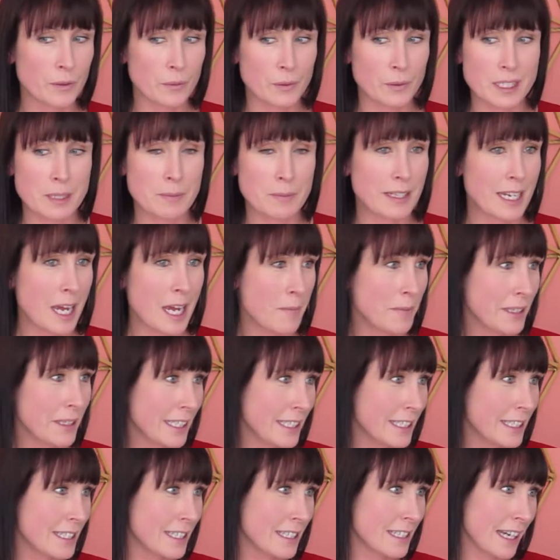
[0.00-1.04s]
what's been happening
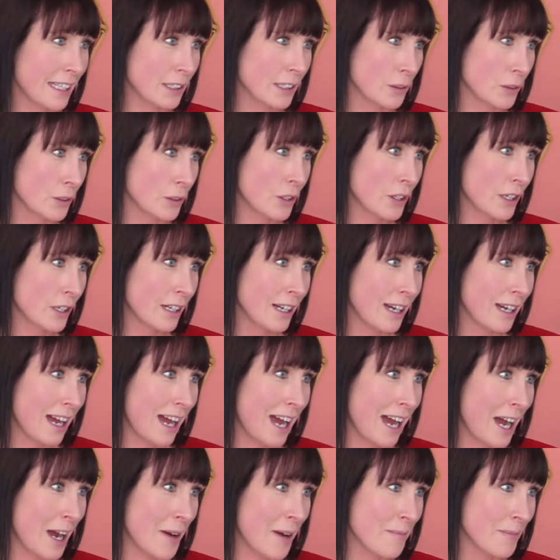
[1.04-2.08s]
here today look,
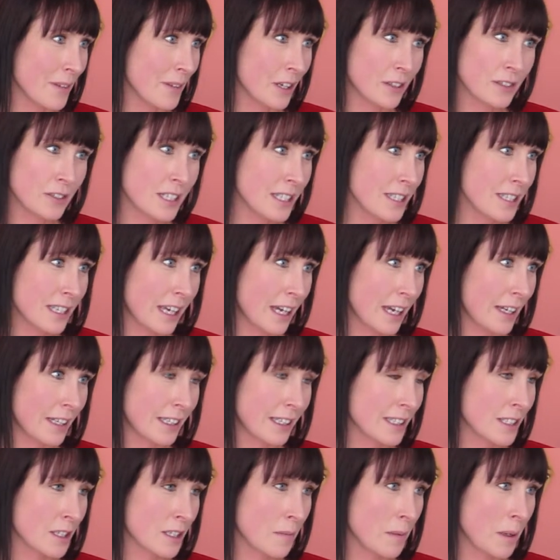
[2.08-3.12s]
I would just say
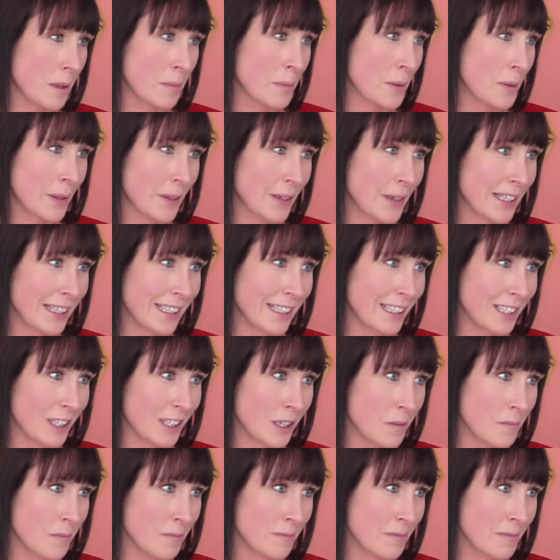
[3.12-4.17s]
it's not my priority.
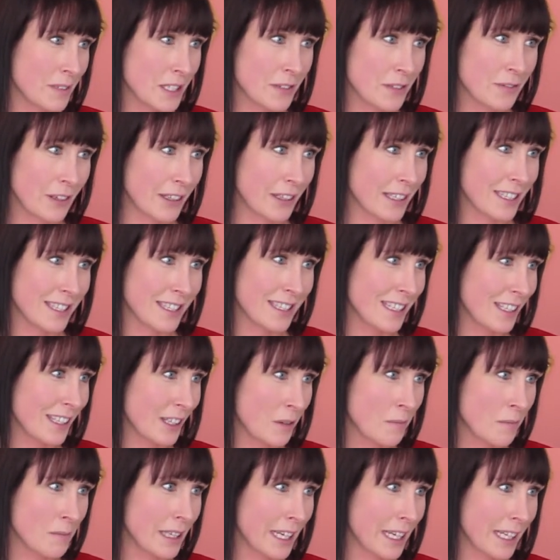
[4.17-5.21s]
I'm just focusing
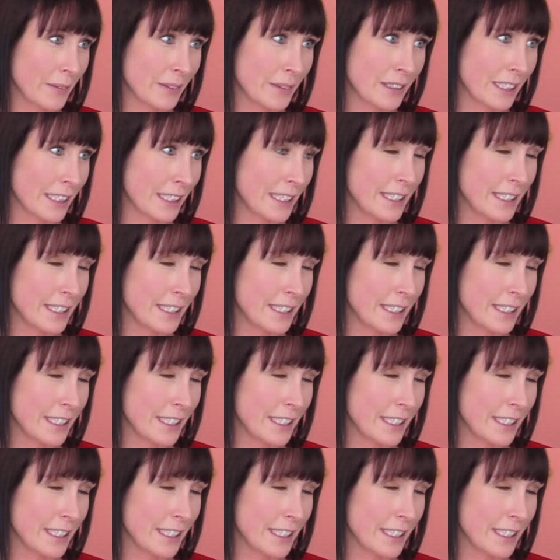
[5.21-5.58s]
on playing with the